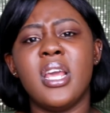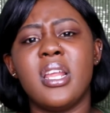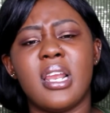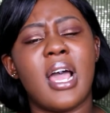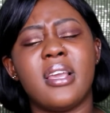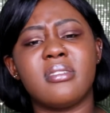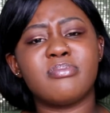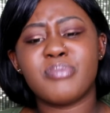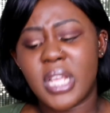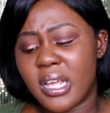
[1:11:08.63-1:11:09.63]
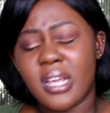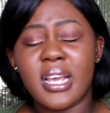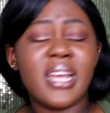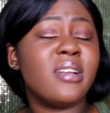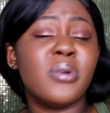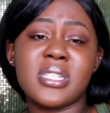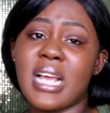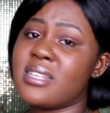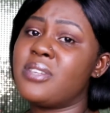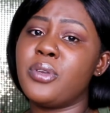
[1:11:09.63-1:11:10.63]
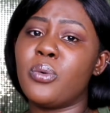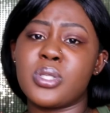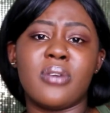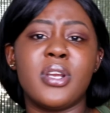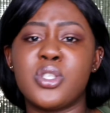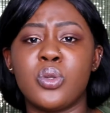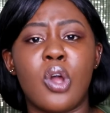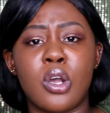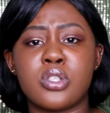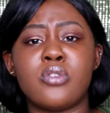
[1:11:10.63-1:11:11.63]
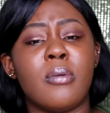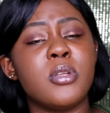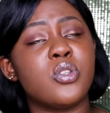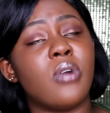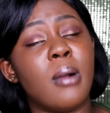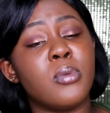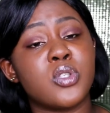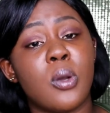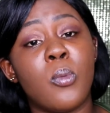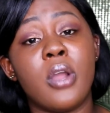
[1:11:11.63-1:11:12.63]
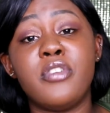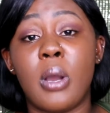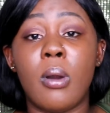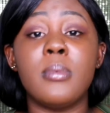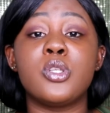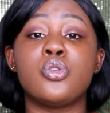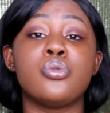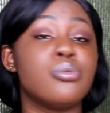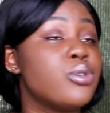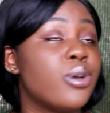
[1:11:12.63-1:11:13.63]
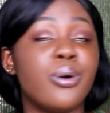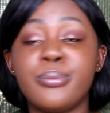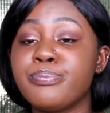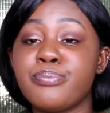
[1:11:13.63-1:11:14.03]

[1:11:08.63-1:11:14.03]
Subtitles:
Like, anyways, guys, this video was already too long for me to ramble some more. If y'all want me to, you know,